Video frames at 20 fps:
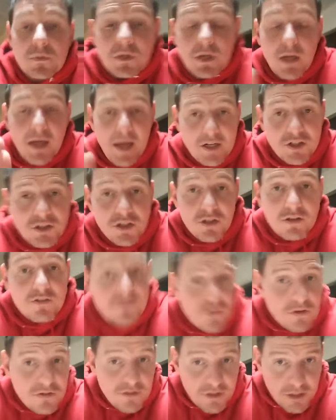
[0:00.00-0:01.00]
actually, let's
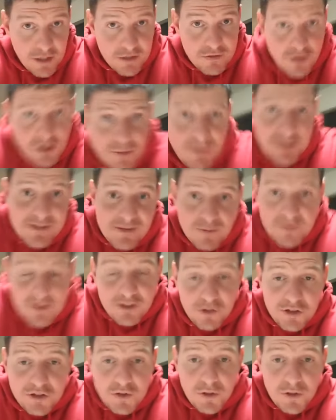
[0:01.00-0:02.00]
just can I talk about something
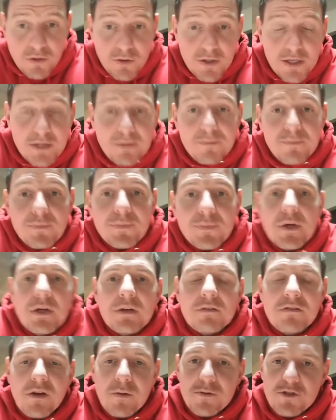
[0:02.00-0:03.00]
serious real quick?
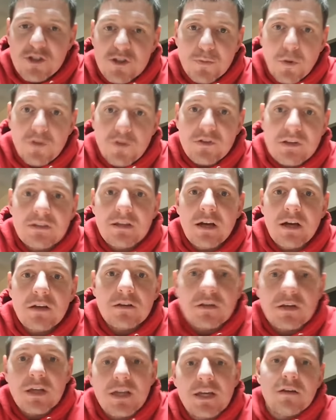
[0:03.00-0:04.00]
Temperature's supposed to get down
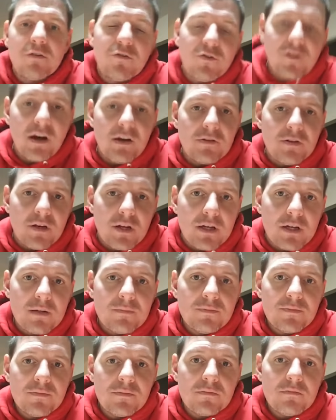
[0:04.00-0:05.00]
to negative five tonight.
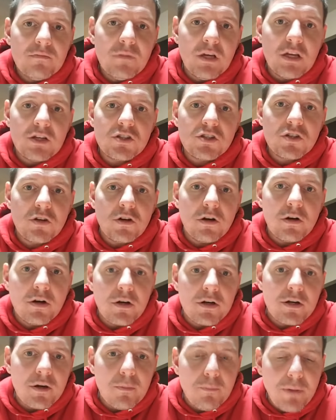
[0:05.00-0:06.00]
Make
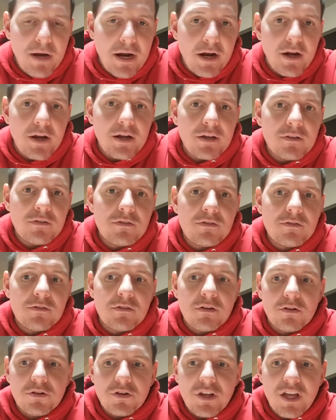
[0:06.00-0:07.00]
sure your parents,
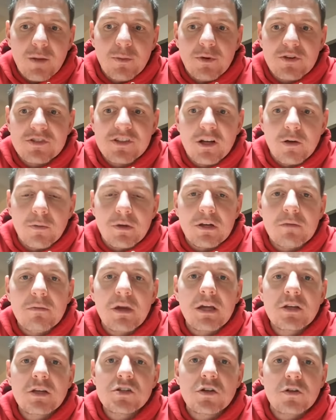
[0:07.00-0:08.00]
their neighbors, everybody,
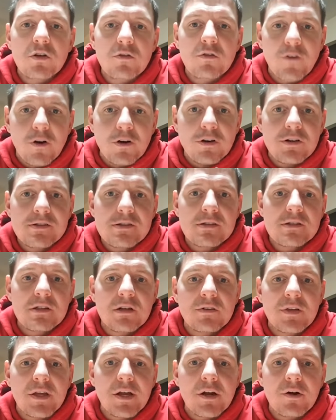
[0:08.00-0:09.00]
make sure their furnaces and
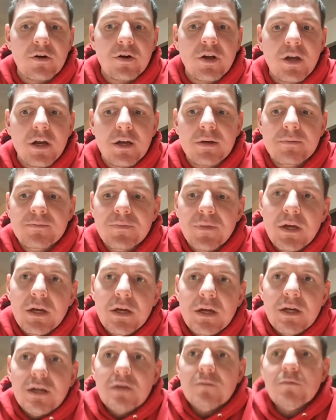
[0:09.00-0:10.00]
everything are okay.
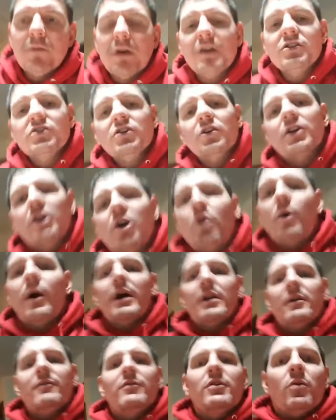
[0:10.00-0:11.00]
Make sure to go
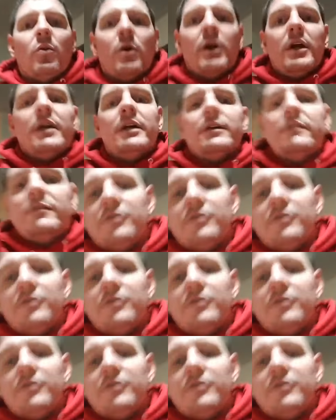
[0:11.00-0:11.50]
out of your way